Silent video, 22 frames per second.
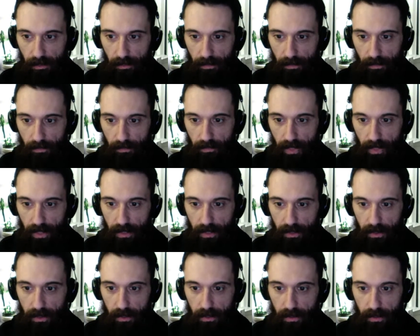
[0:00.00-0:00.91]
Very
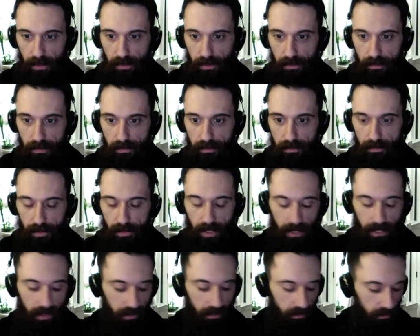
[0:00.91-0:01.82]
cool.
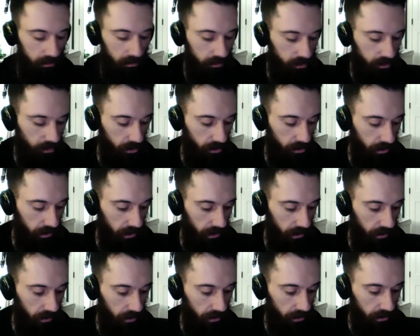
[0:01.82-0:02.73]
And sooner or
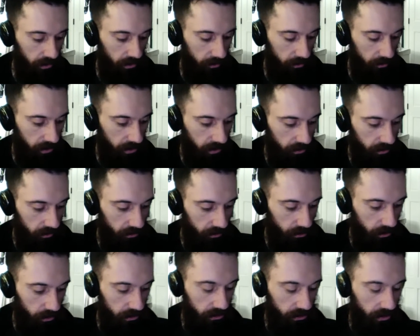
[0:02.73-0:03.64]
later, I'm going to
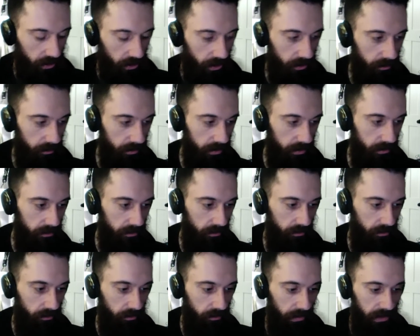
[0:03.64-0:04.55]
twist your arm and
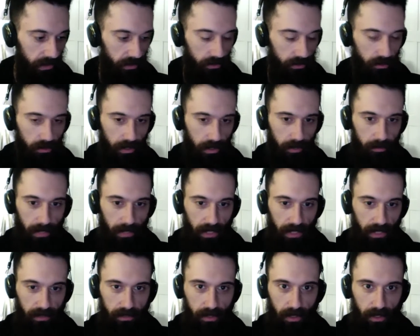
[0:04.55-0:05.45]
make you do that
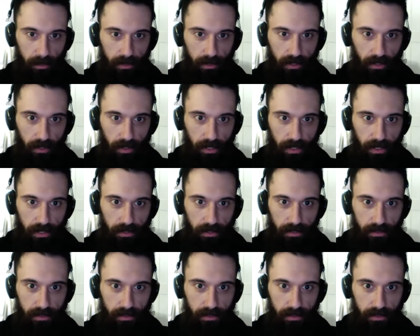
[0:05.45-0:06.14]
Battlestar episode of that.